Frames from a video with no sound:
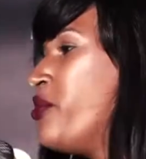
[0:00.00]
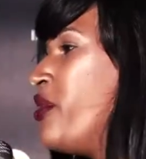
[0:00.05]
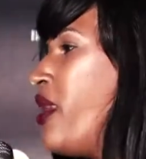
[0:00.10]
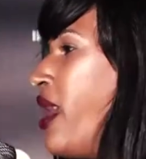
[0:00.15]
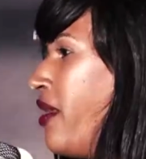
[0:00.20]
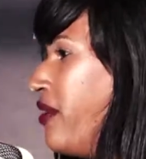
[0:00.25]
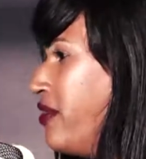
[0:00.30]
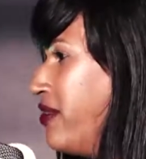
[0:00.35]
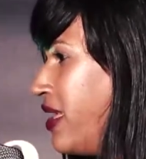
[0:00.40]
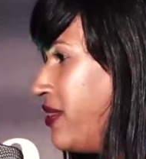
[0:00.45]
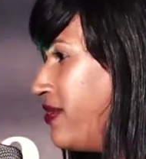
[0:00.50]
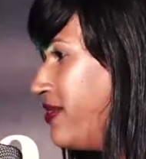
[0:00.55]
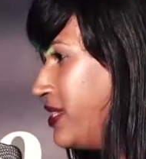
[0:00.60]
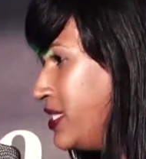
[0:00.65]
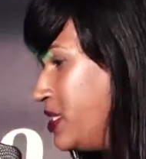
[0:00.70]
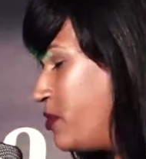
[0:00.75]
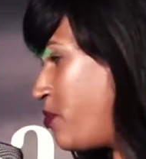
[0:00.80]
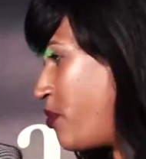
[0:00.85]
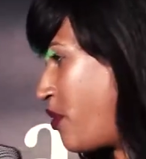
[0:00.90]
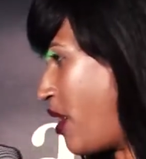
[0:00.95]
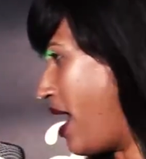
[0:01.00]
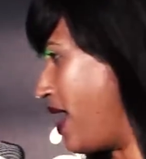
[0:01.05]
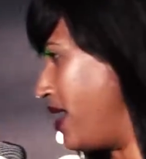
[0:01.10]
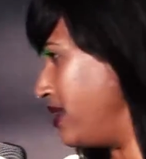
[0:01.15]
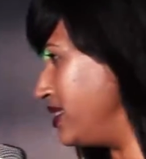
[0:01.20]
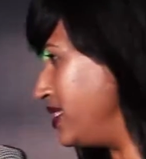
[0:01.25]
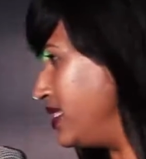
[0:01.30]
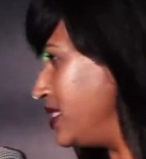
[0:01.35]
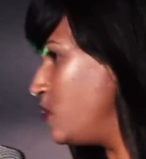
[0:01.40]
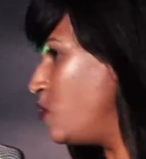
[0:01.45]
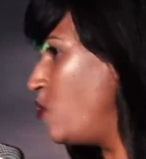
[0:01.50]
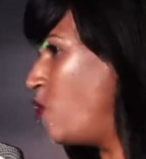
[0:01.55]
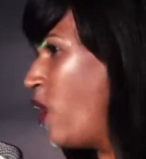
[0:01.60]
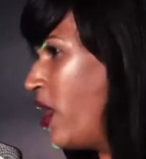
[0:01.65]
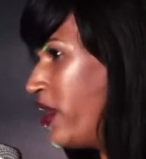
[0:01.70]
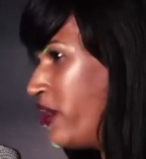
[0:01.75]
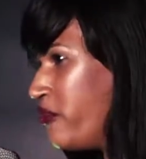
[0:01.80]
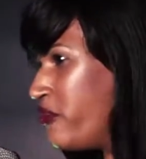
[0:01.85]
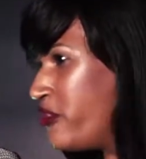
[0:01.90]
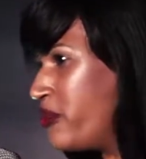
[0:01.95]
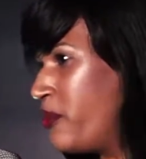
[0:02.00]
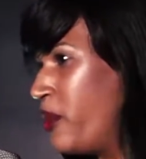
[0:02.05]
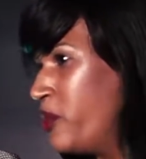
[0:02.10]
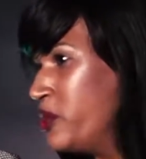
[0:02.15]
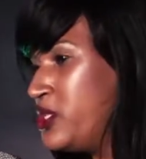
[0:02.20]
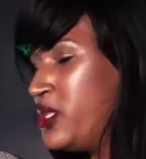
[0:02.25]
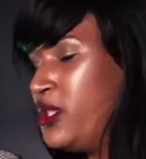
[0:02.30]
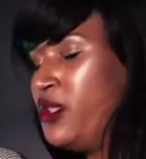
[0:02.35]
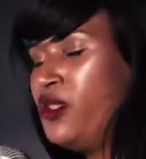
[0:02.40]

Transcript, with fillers: proud that this brand is one of the most